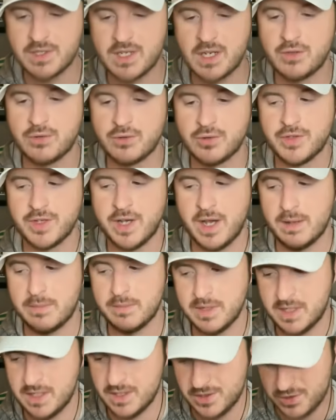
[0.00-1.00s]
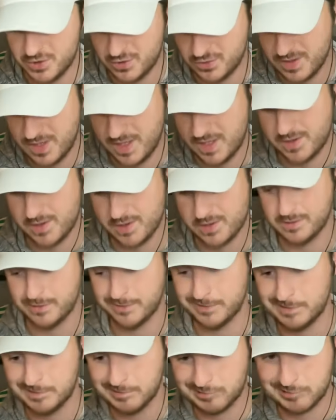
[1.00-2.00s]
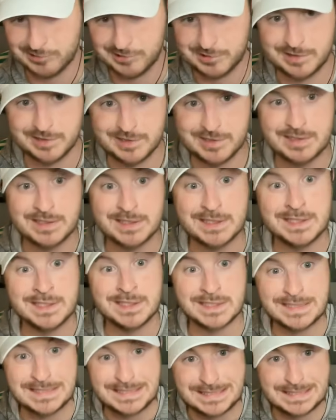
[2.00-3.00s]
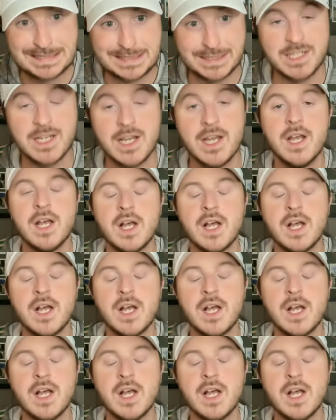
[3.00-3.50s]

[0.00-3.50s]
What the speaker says: Central Time, in case you guys are interested in that.